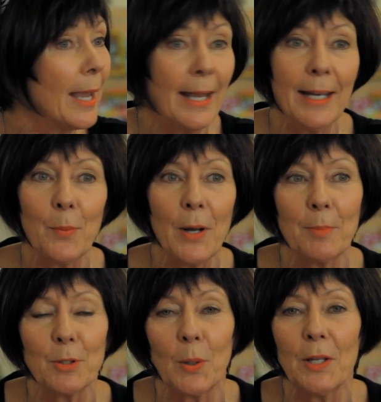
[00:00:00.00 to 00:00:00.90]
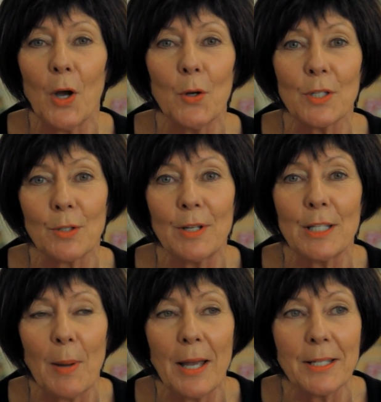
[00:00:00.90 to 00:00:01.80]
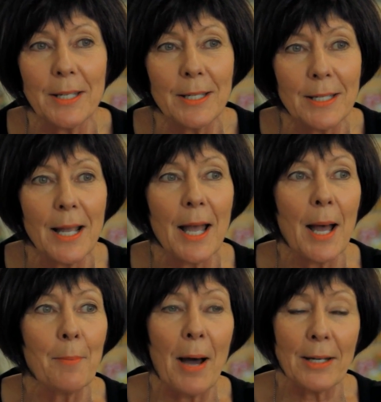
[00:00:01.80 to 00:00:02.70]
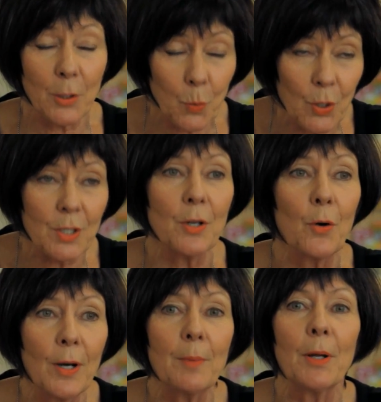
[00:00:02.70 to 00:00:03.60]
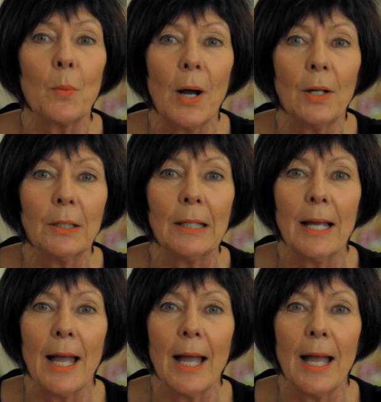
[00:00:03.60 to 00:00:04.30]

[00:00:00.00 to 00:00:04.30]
anywhere between those 3 spaces, but it works incredibly well,